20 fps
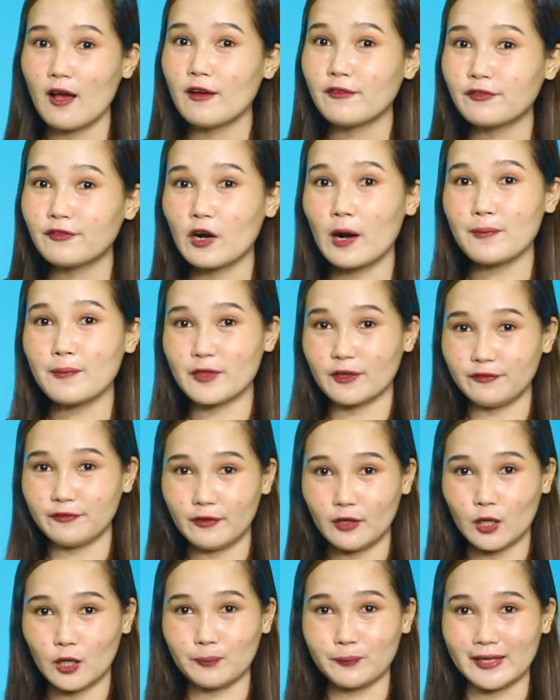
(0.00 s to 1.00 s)
from the
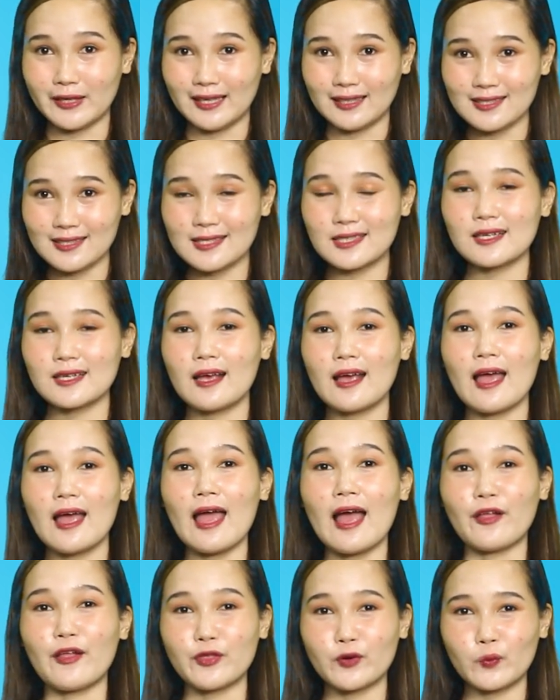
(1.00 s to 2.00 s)
Philippines
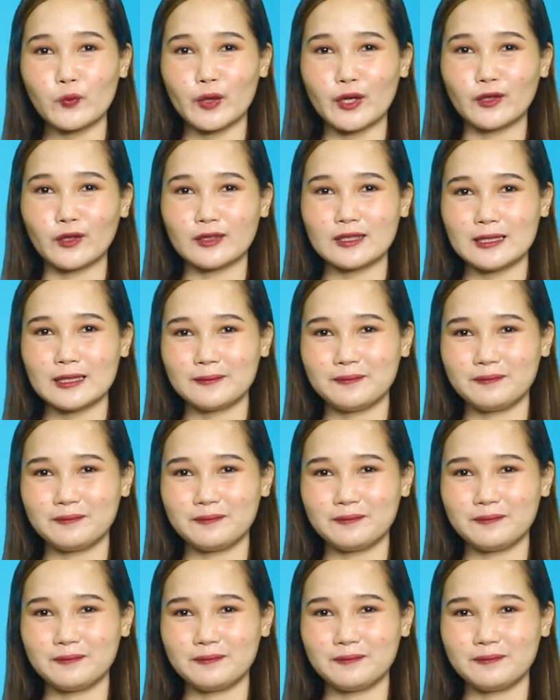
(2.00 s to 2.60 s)
and the world.